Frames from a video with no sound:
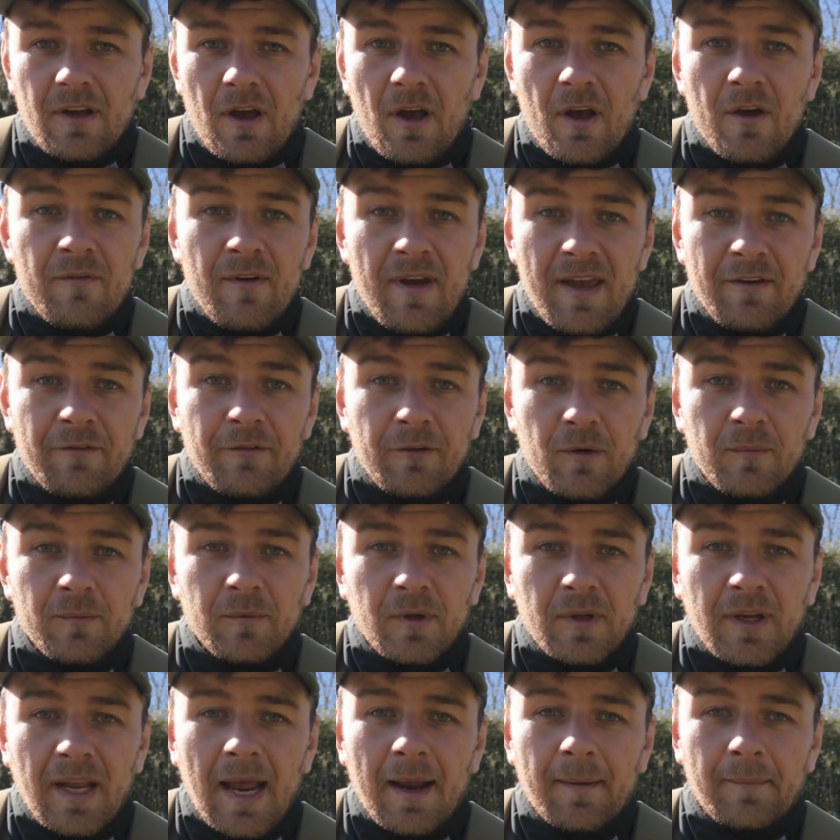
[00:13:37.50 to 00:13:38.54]
away from
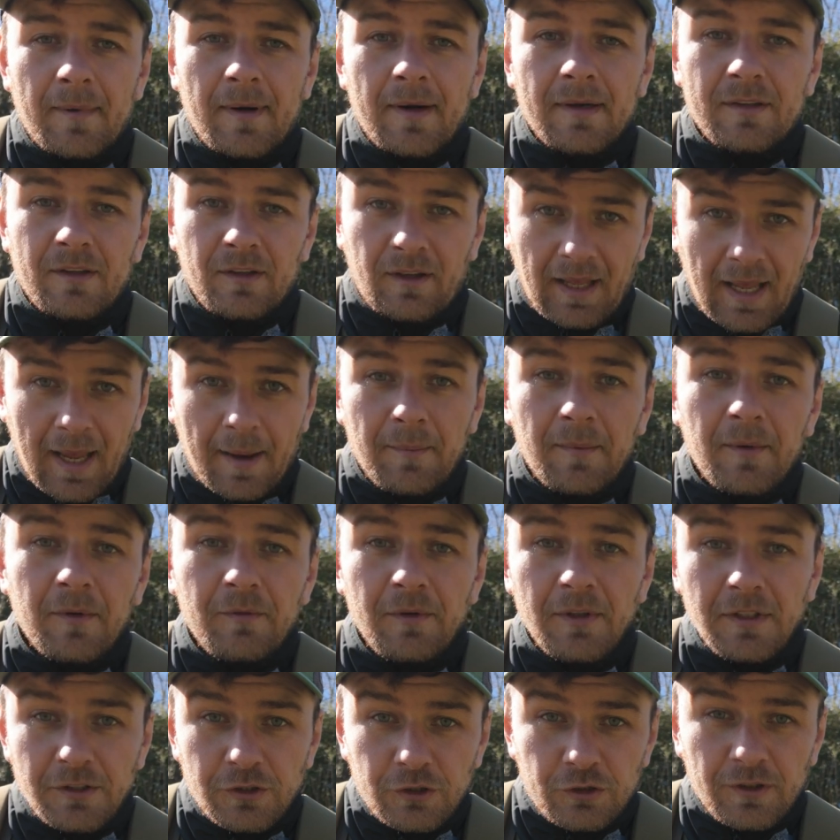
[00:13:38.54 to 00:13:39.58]
the camera
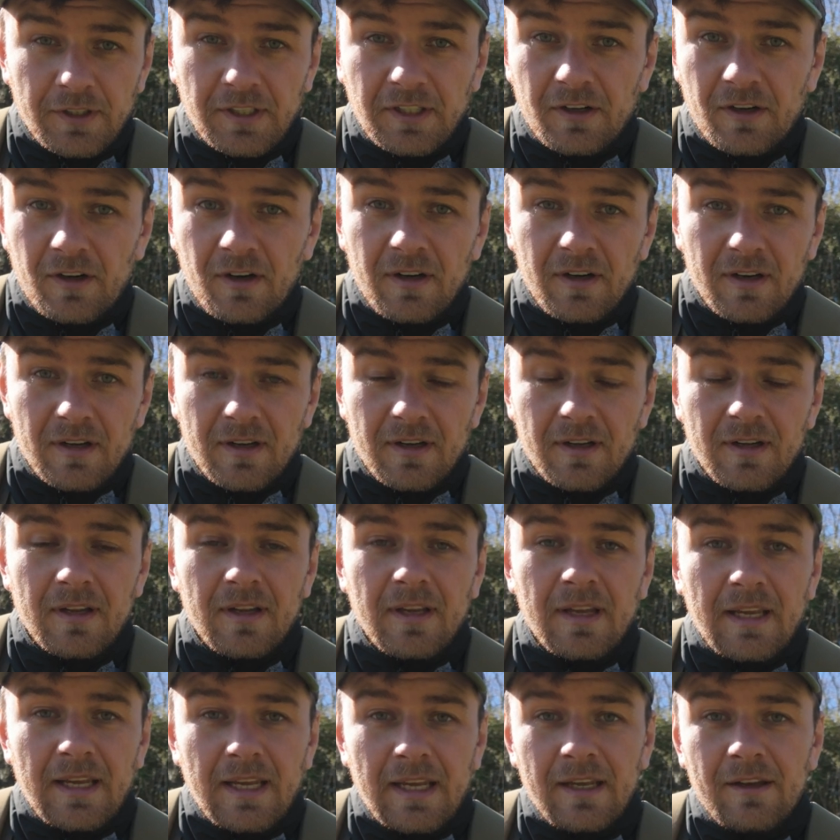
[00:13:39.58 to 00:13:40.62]
will trigger,
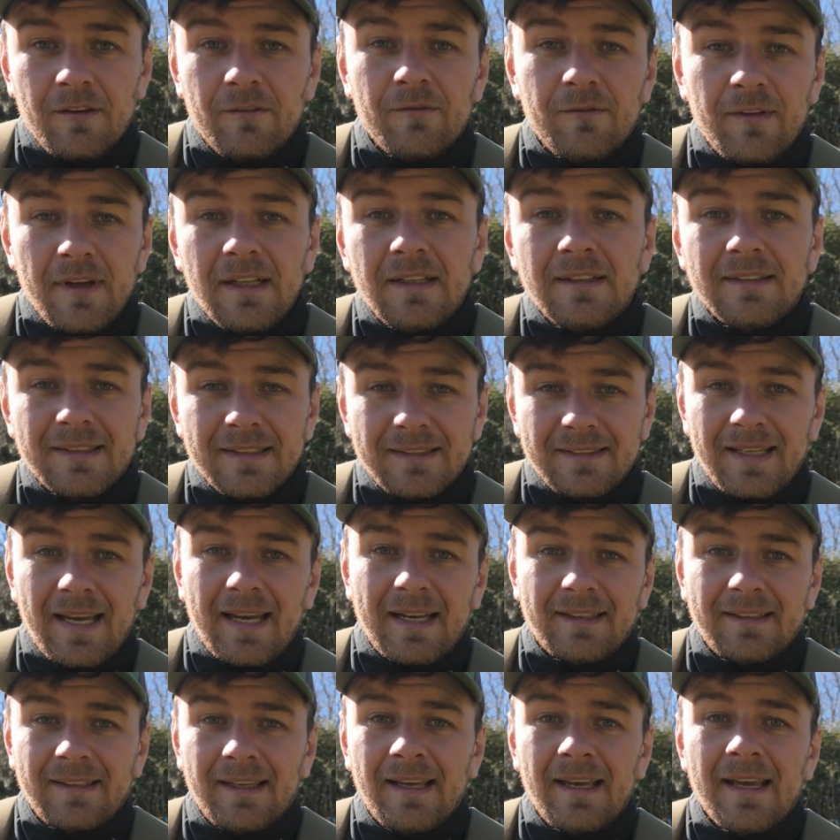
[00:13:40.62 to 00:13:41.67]
it will
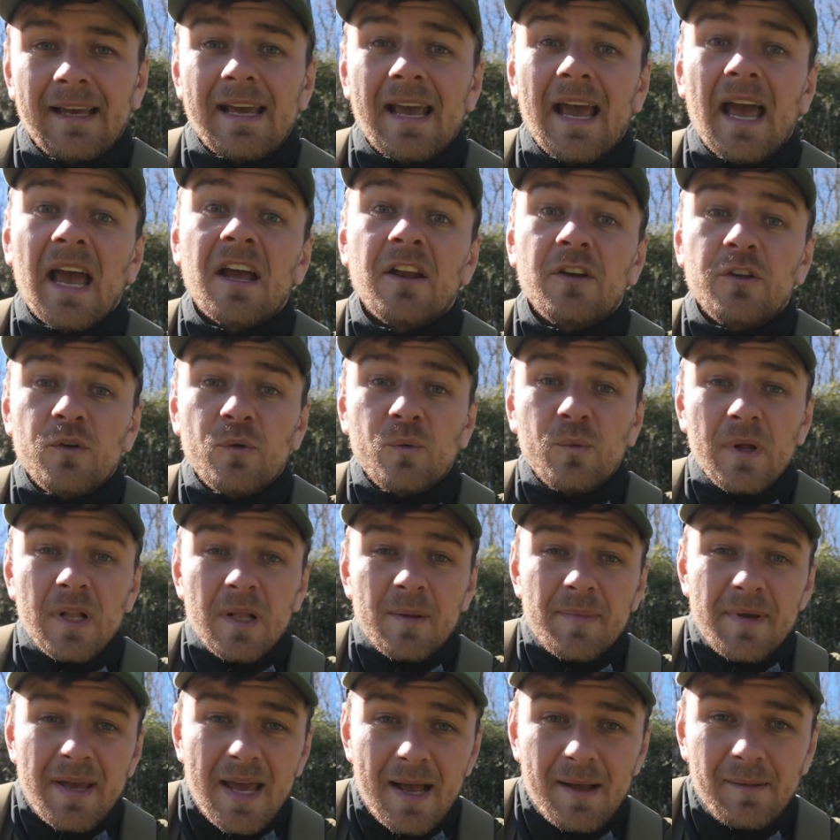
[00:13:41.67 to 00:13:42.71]
detect it, and you will
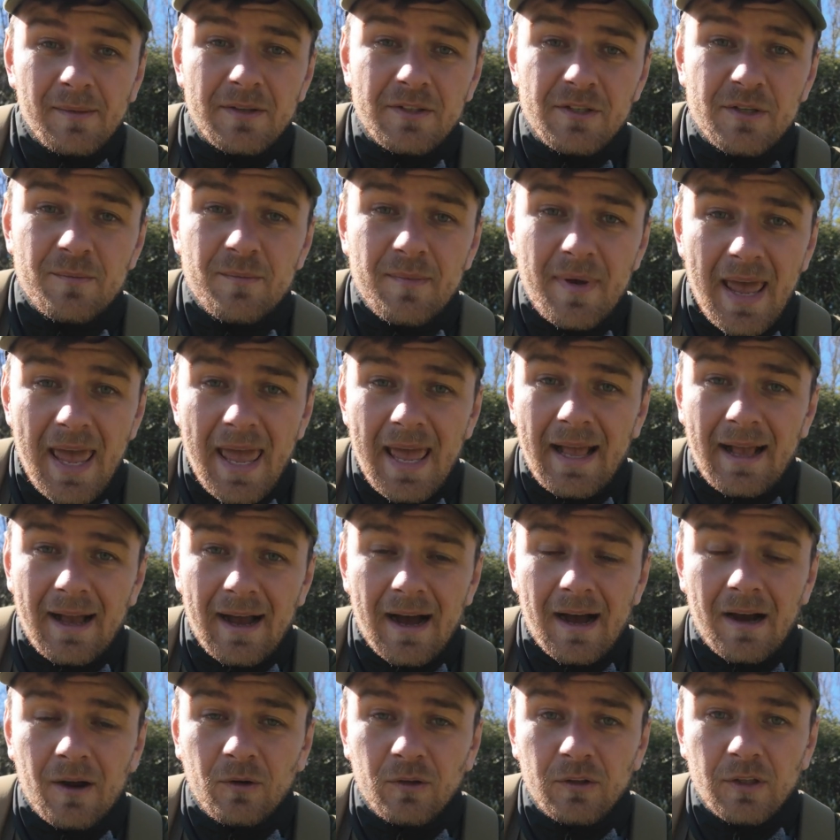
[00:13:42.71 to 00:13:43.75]
be able to make
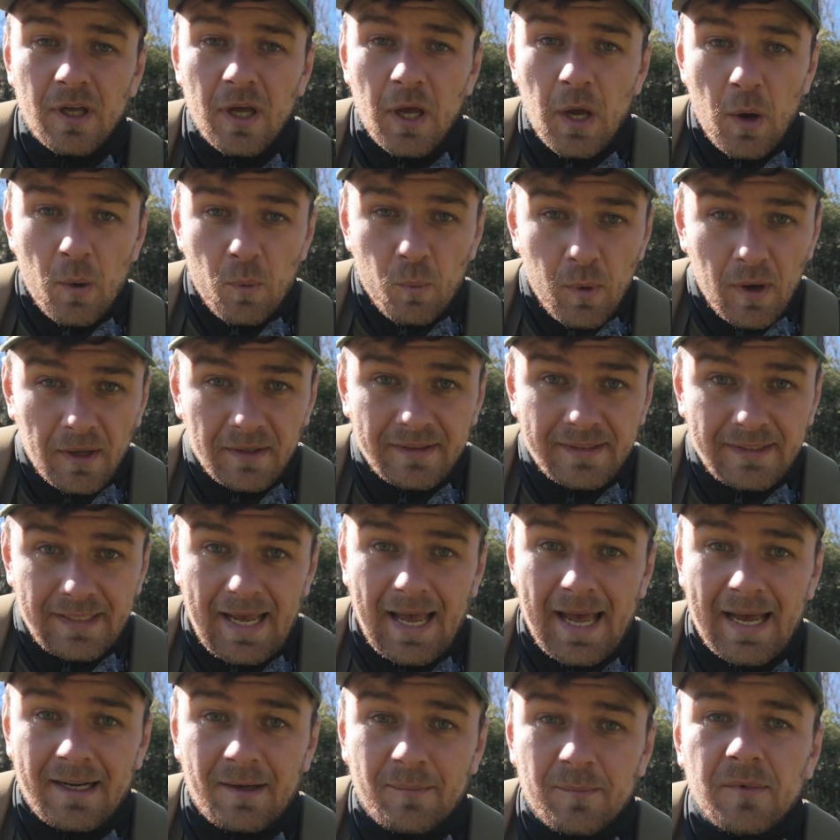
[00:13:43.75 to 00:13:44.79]
out what the
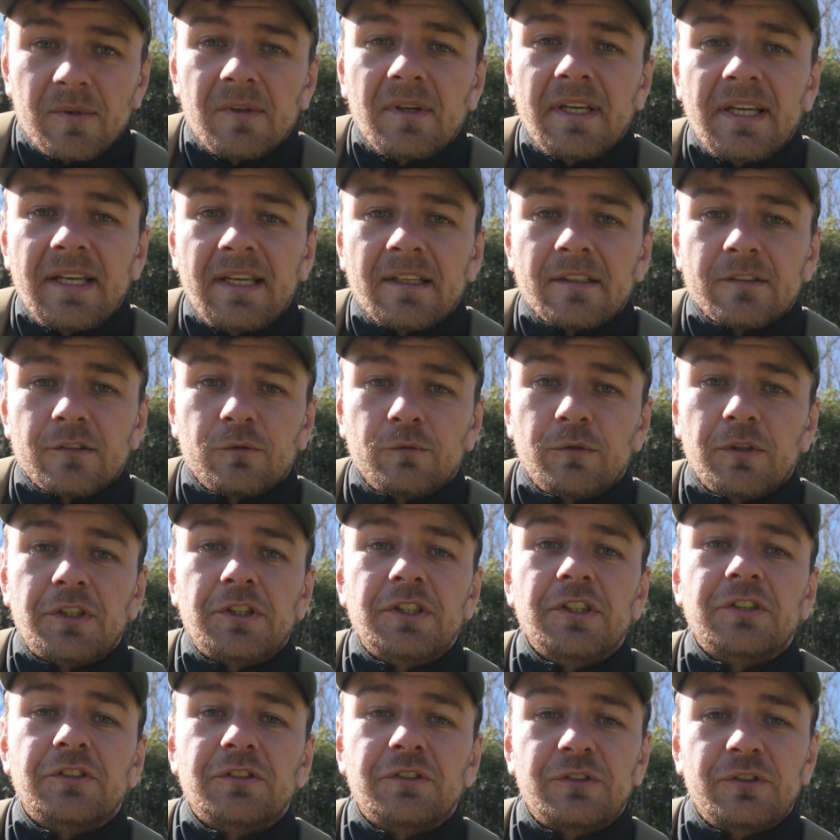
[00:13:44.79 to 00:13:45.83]
animal is,
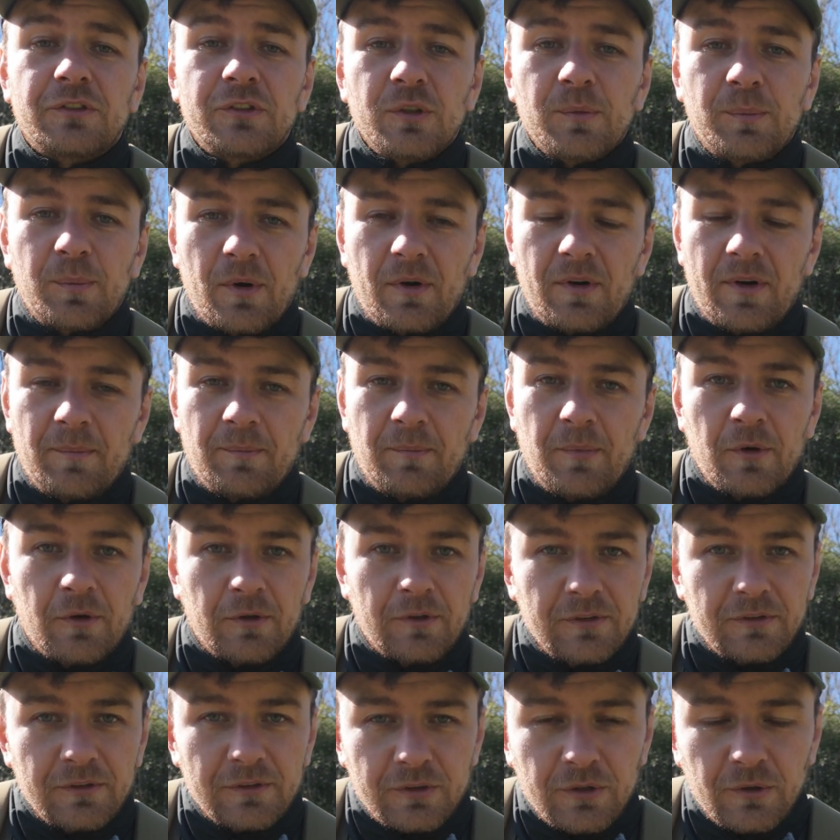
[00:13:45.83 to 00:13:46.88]
which is super
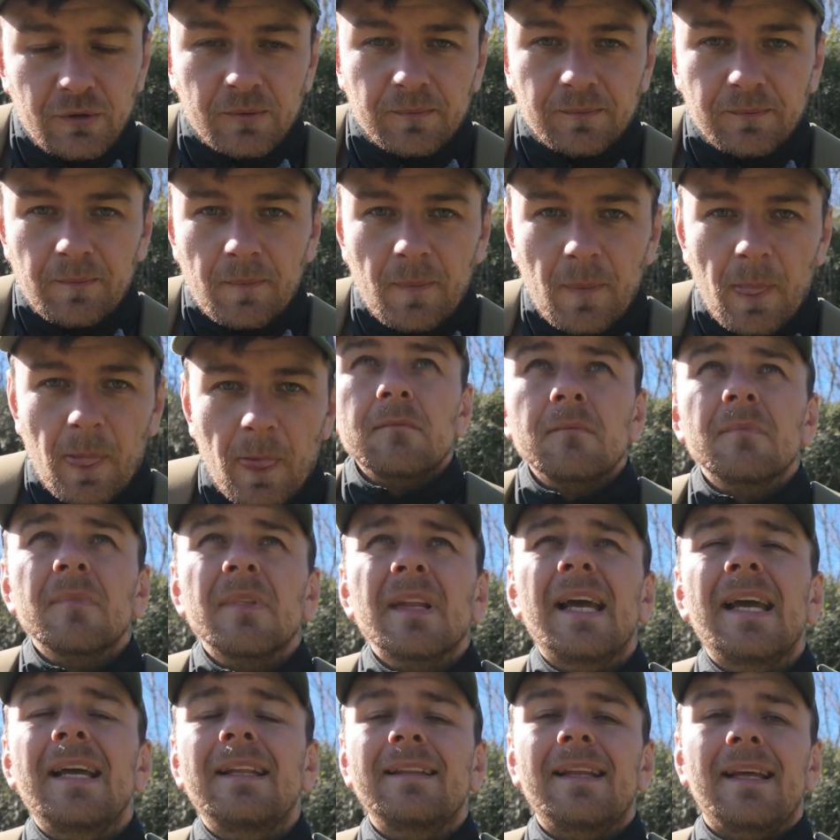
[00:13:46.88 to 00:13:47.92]
important too.
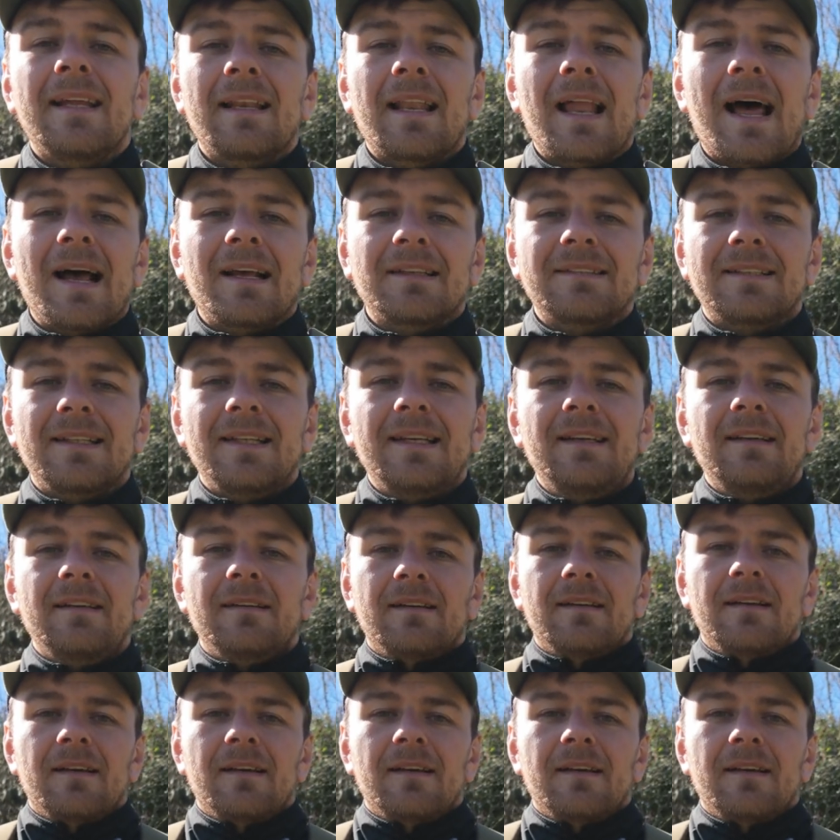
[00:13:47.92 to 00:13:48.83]
And then lastly,